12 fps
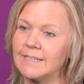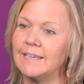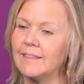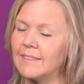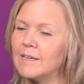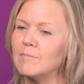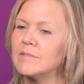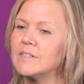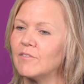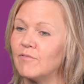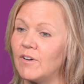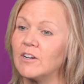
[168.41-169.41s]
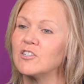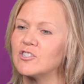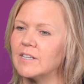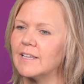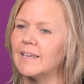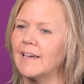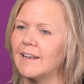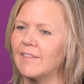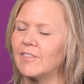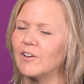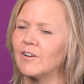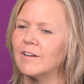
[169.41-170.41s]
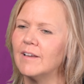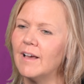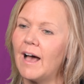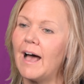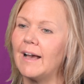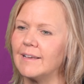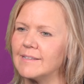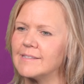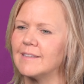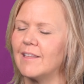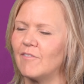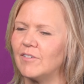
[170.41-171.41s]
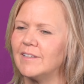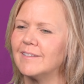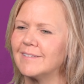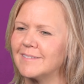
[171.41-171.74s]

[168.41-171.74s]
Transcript: get them to function again at their highest level.